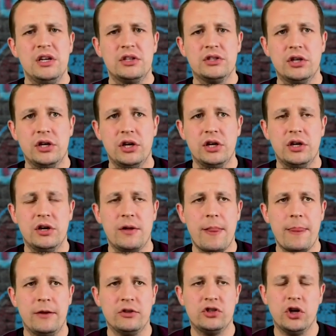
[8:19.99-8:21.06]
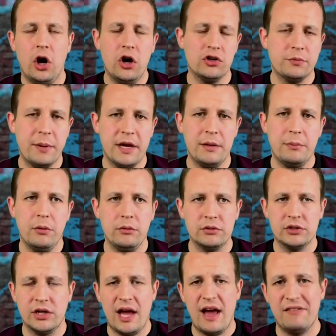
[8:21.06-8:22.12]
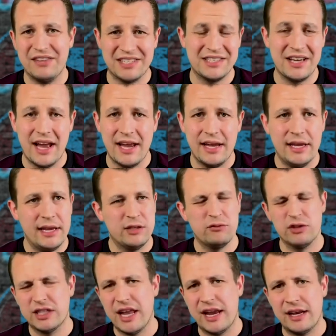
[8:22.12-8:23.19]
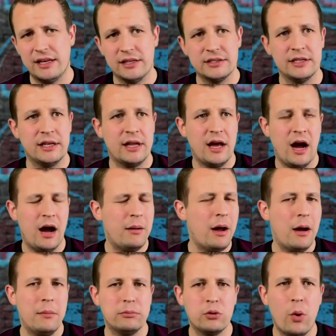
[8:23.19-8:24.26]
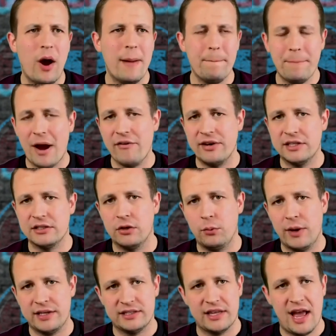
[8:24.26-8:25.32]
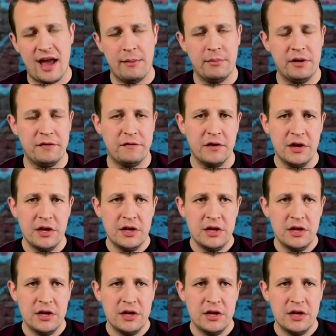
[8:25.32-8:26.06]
to charge people to have a say, it's ridiculous, and I'm quite embarrassed that West Ham have